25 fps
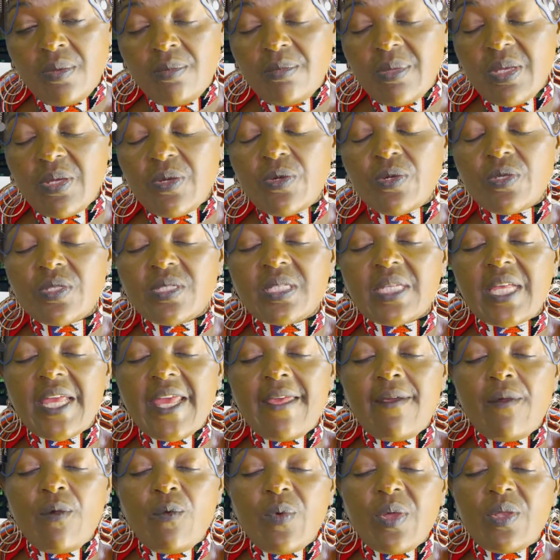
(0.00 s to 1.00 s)
Because
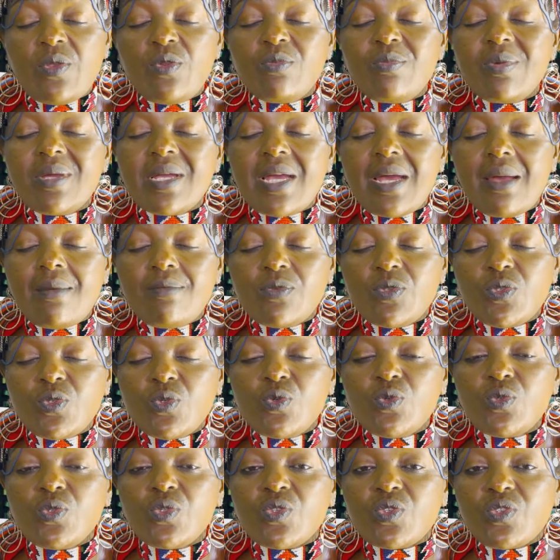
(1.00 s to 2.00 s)
when you become
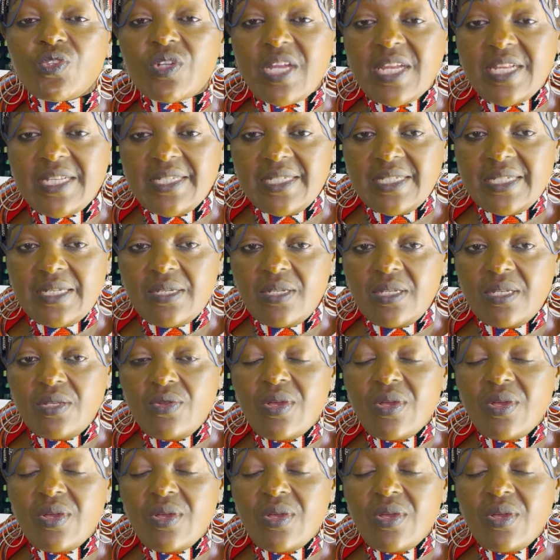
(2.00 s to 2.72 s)
too stressed,